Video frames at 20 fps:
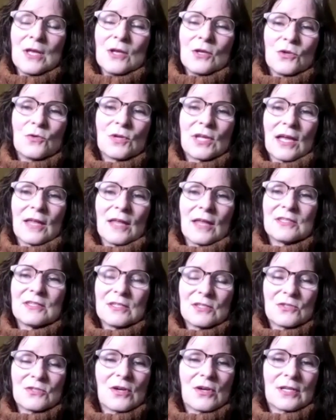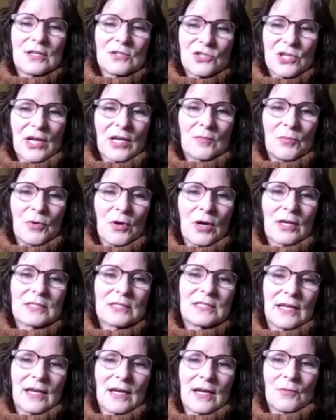you can't, this is not a checkbox.
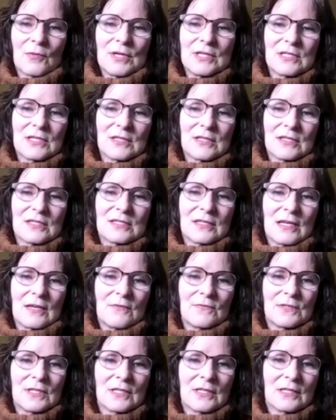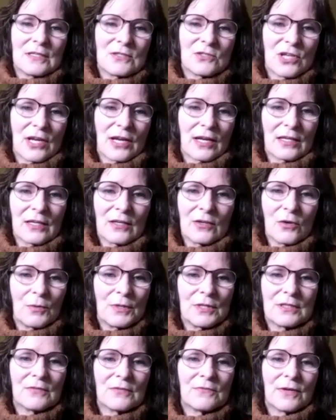Yeah, we did the safety check, we
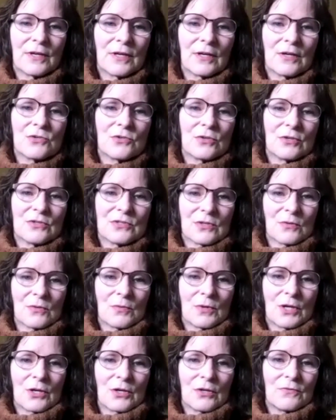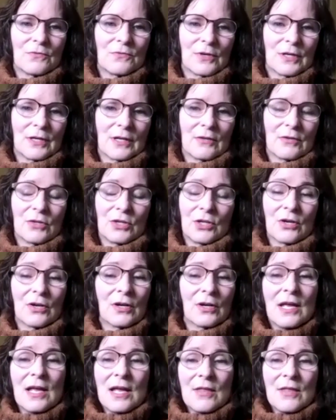did the fire drill, so we're good for another year.
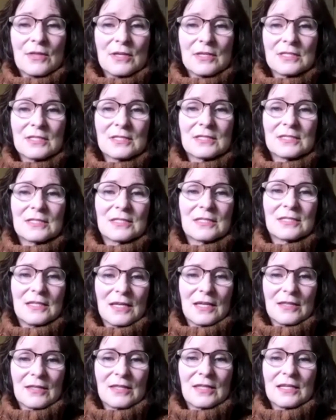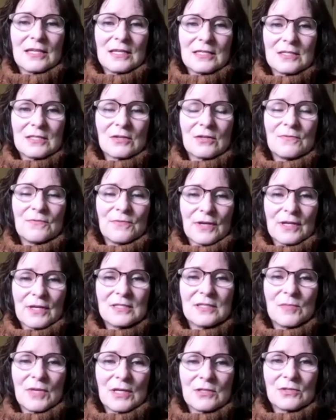These are
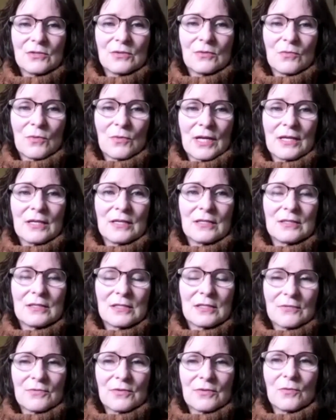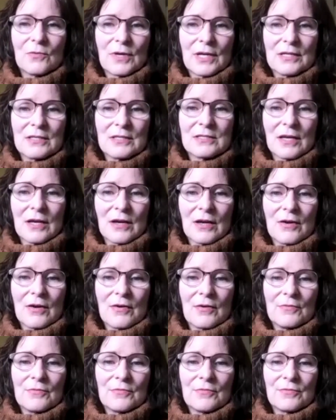fundamental different ways
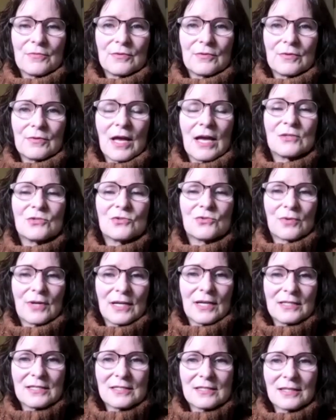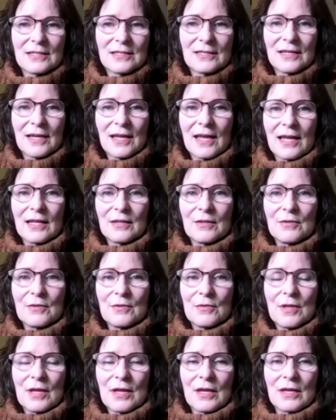of addressing
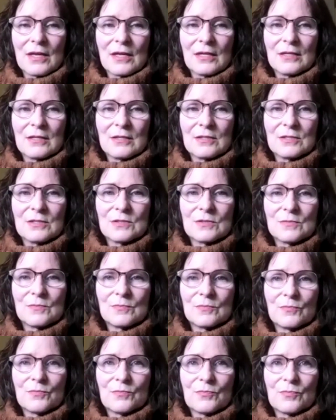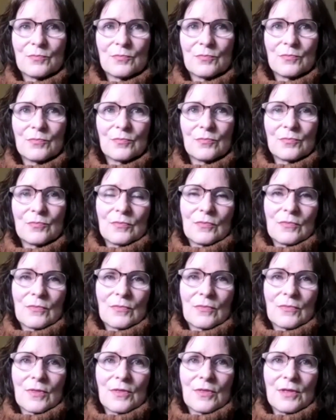and
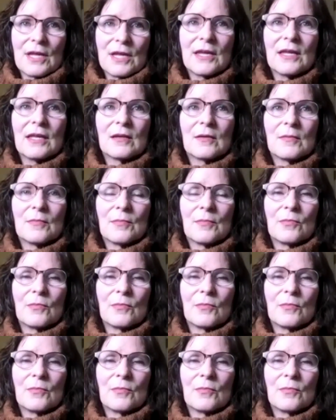thinking of